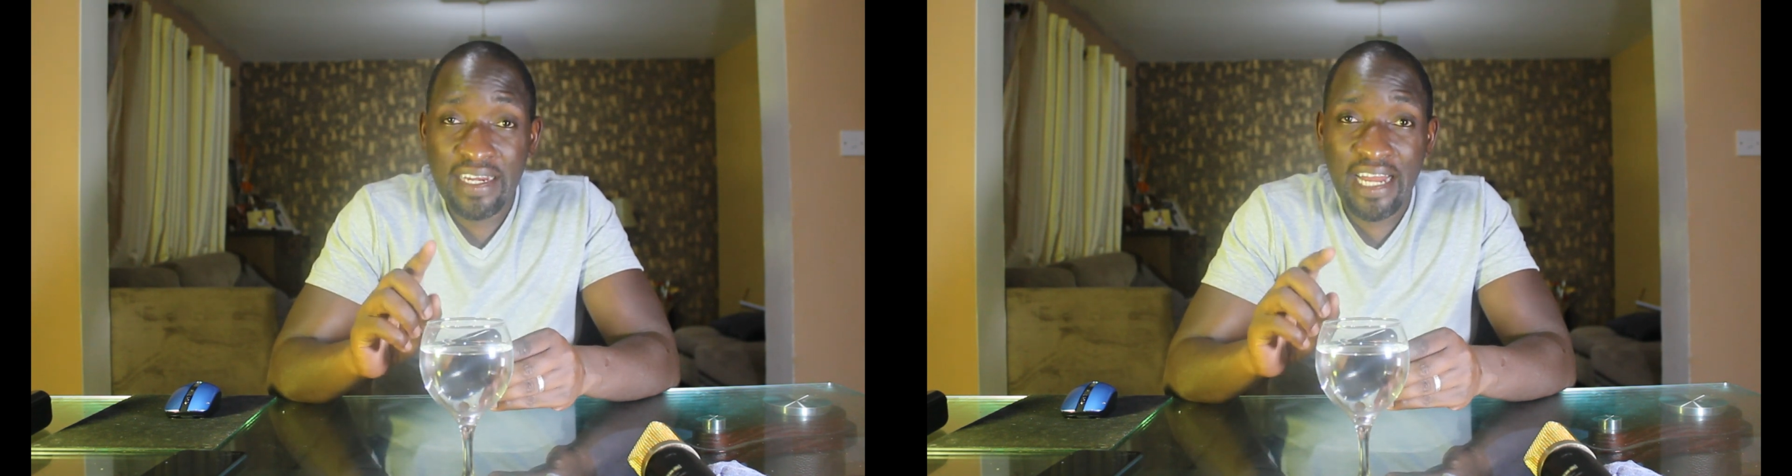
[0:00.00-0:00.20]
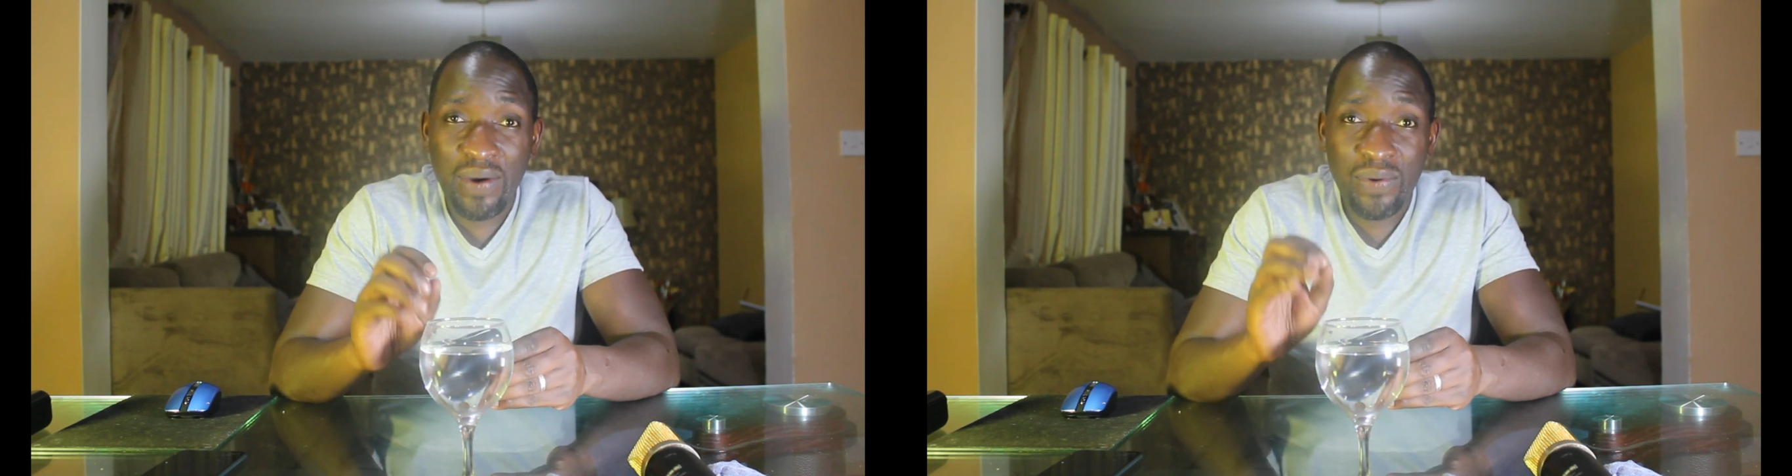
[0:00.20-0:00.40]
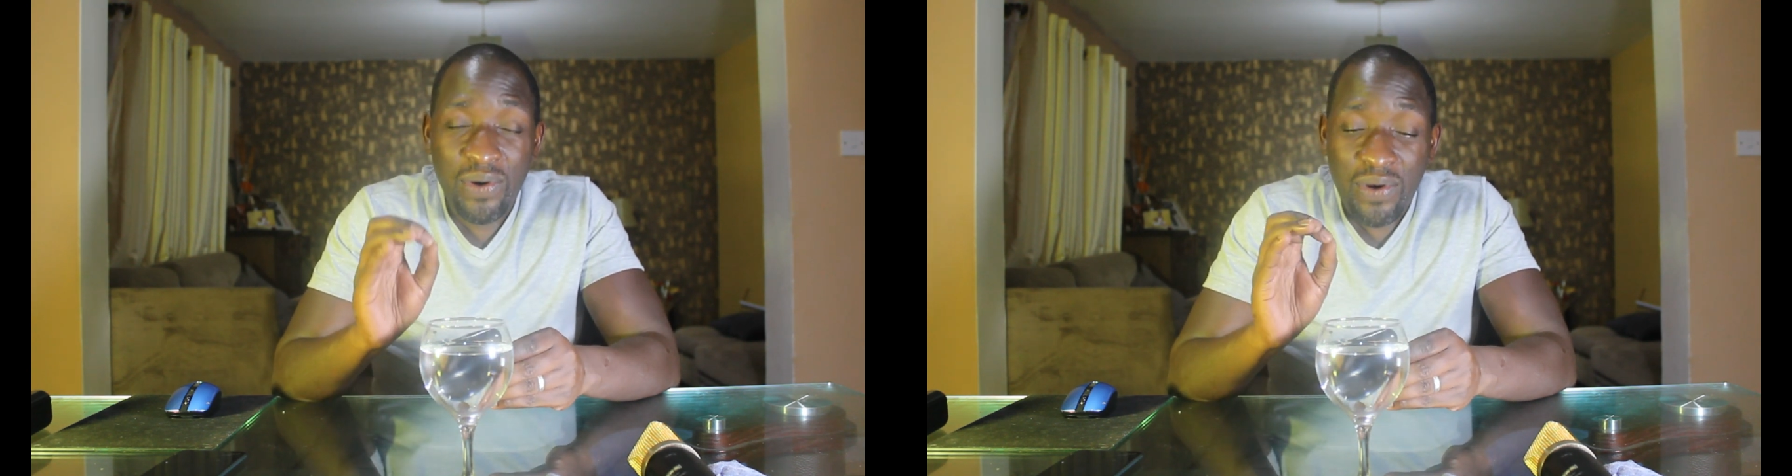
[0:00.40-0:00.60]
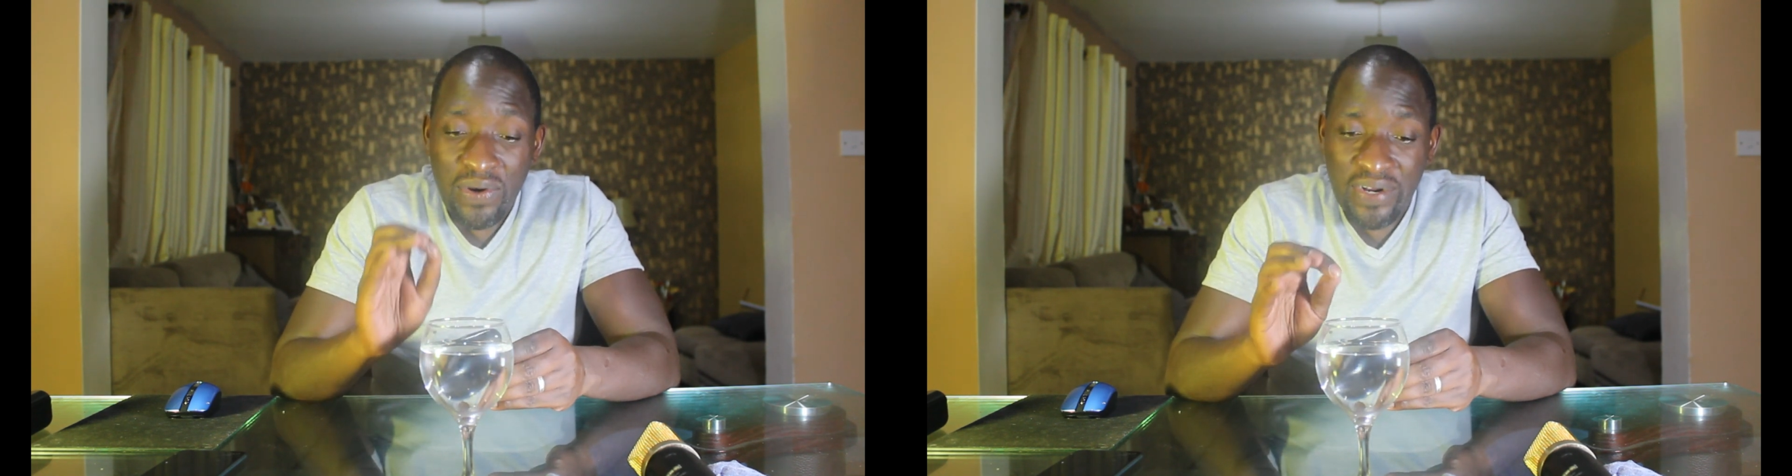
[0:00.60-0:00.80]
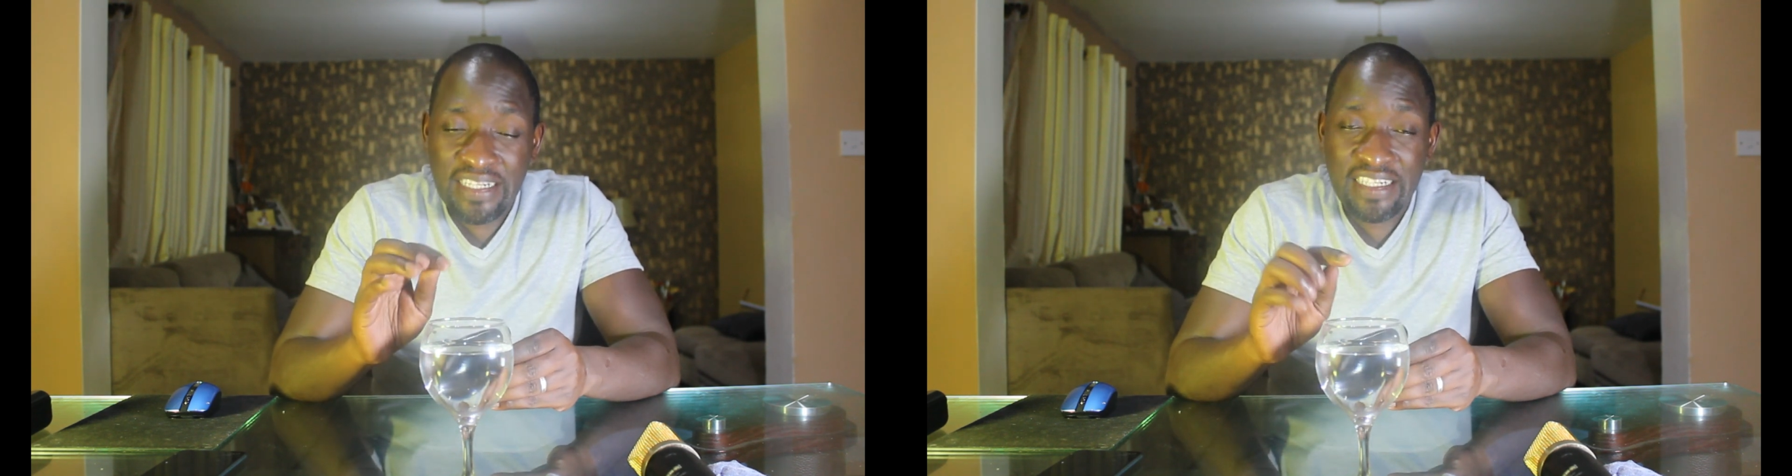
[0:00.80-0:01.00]
now,
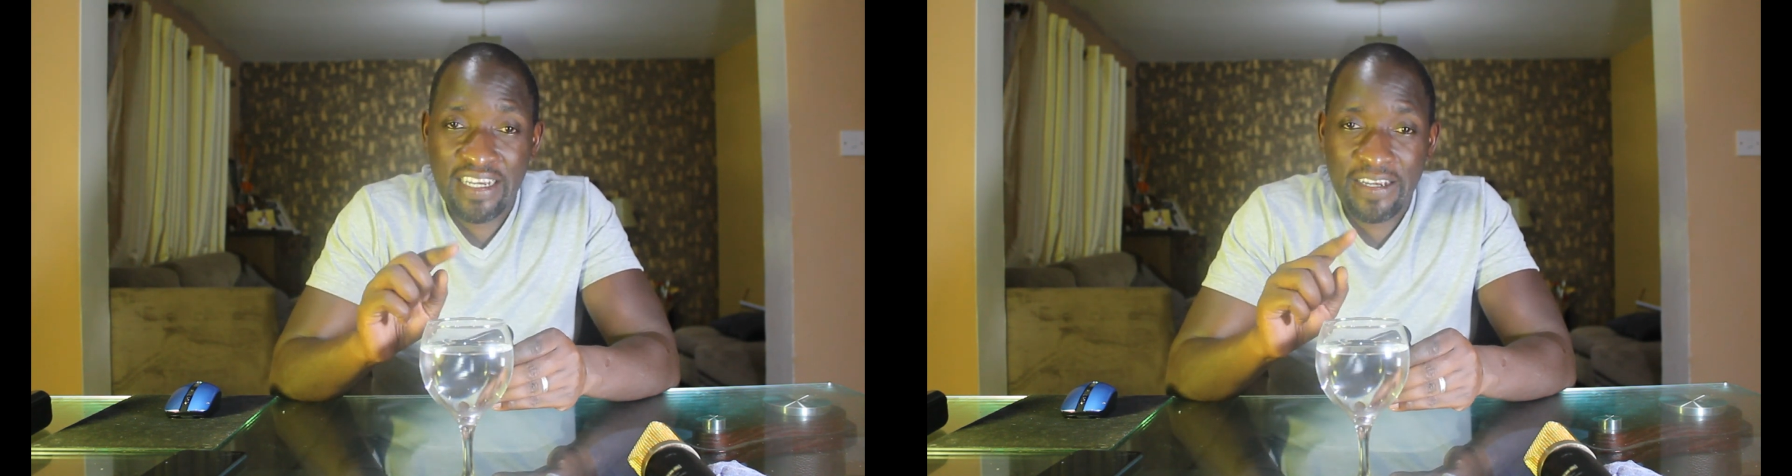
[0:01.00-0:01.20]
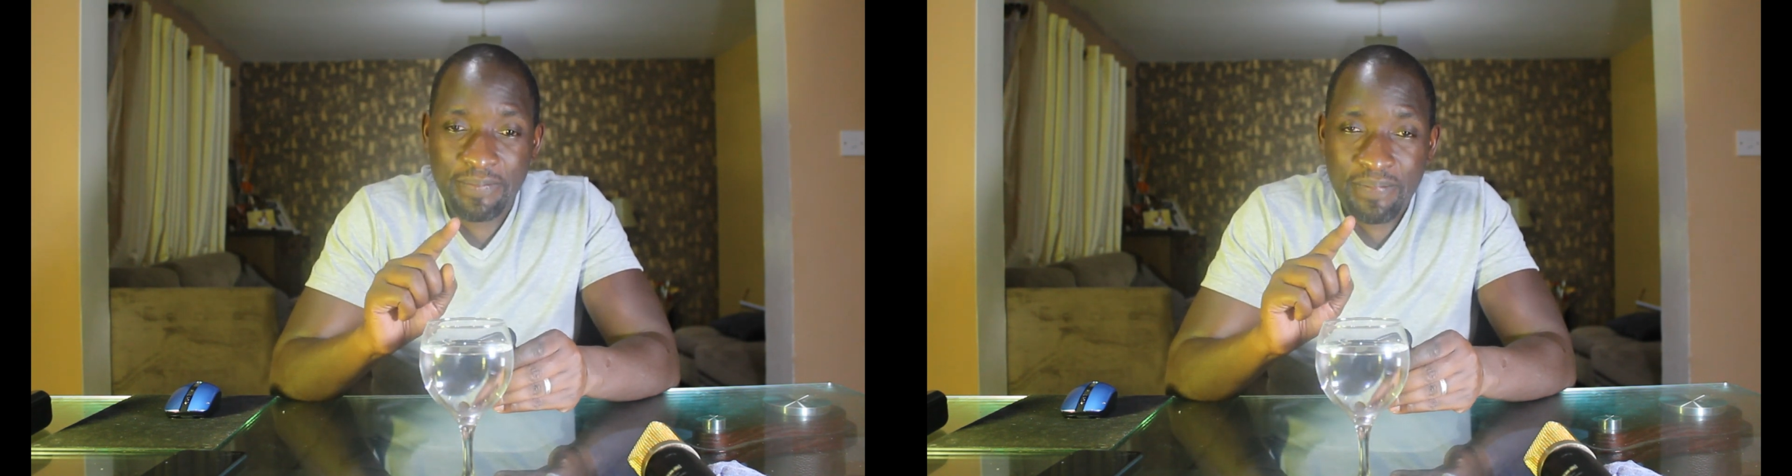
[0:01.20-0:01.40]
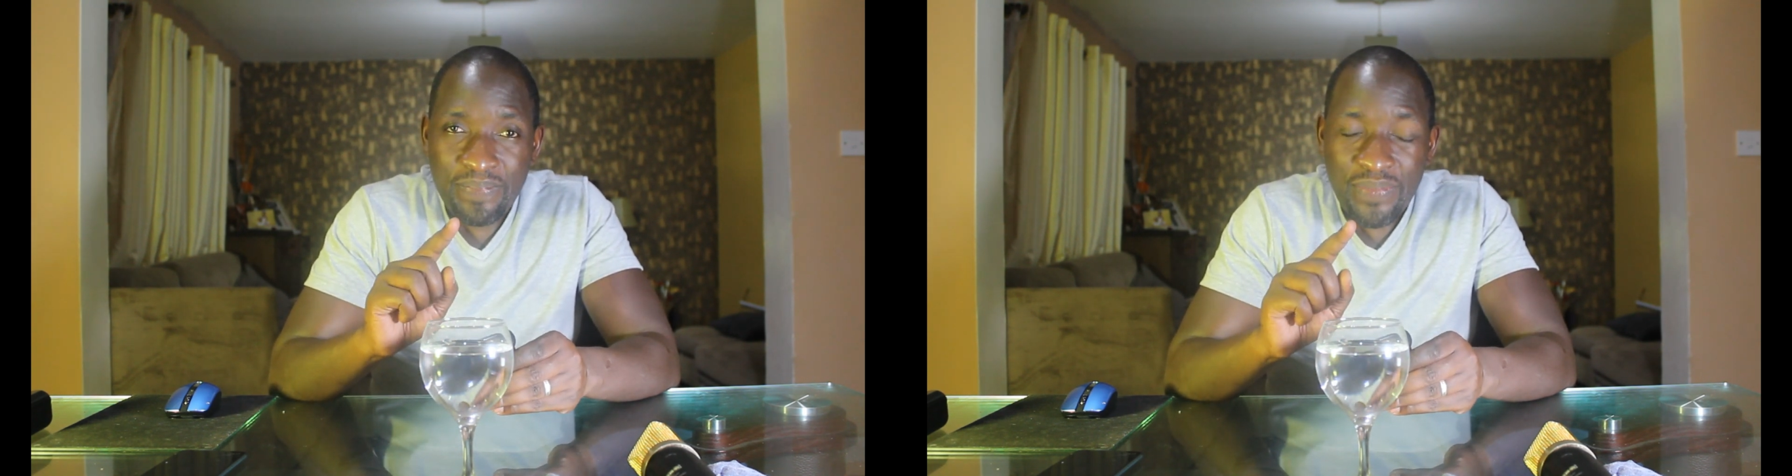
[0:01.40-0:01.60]
right here,